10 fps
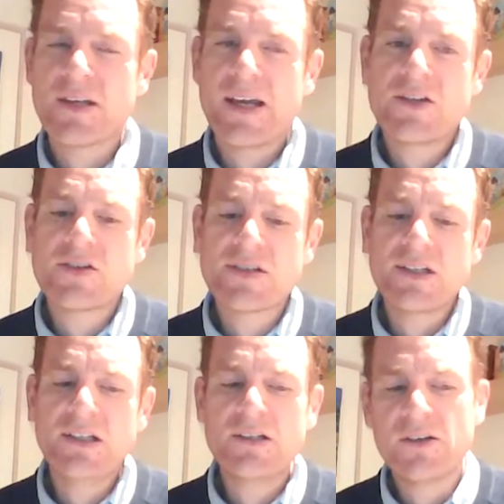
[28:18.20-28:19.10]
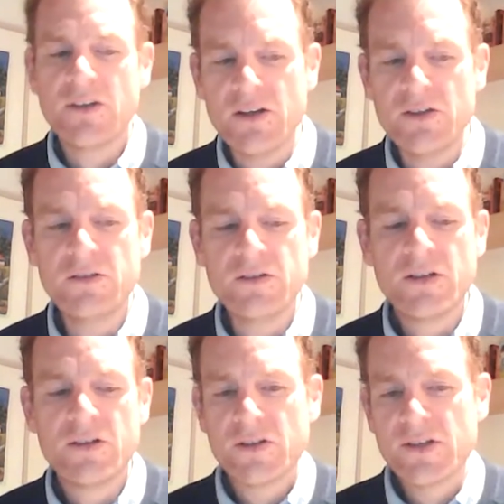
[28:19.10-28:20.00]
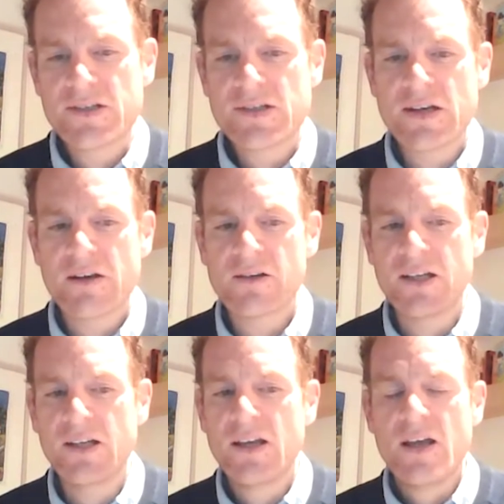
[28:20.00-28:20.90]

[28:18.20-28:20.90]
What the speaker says: agency? No, not necessarily,